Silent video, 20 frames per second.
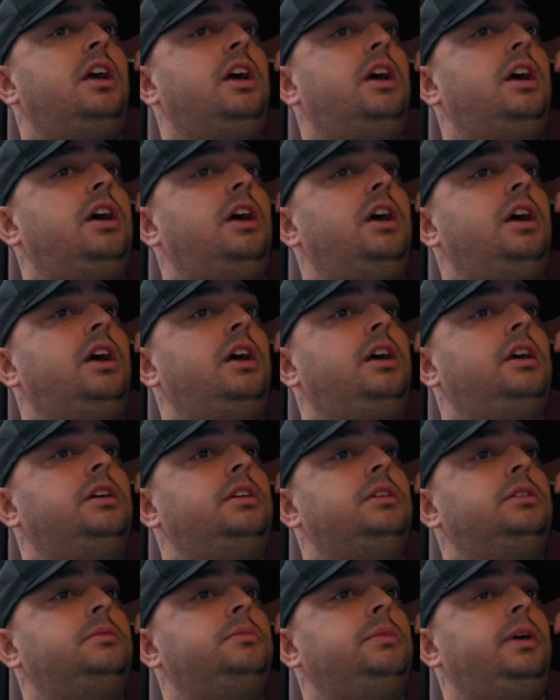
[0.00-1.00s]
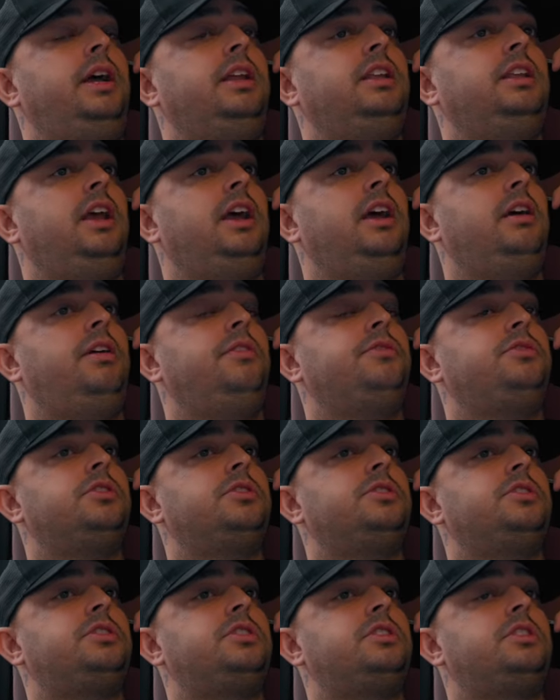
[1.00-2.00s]
And yeah,
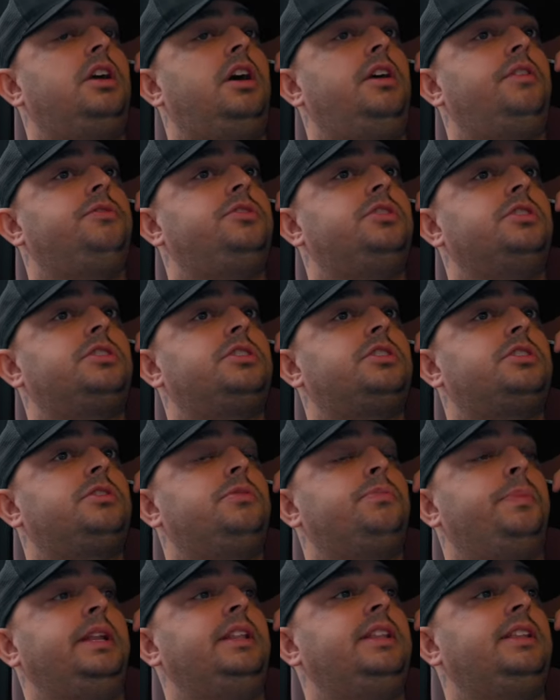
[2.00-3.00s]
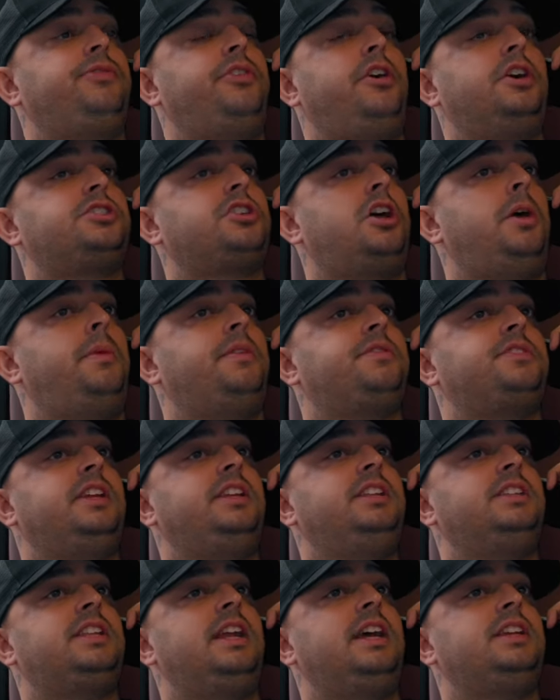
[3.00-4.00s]
I've just been the first time I've seen
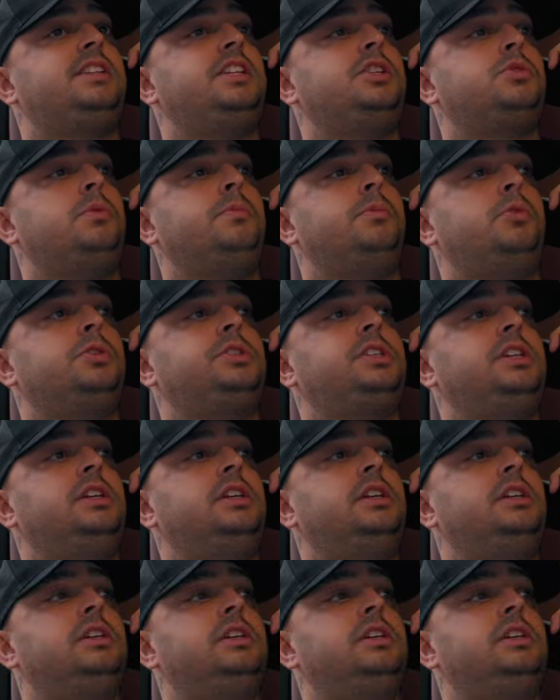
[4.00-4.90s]
it since we bought it.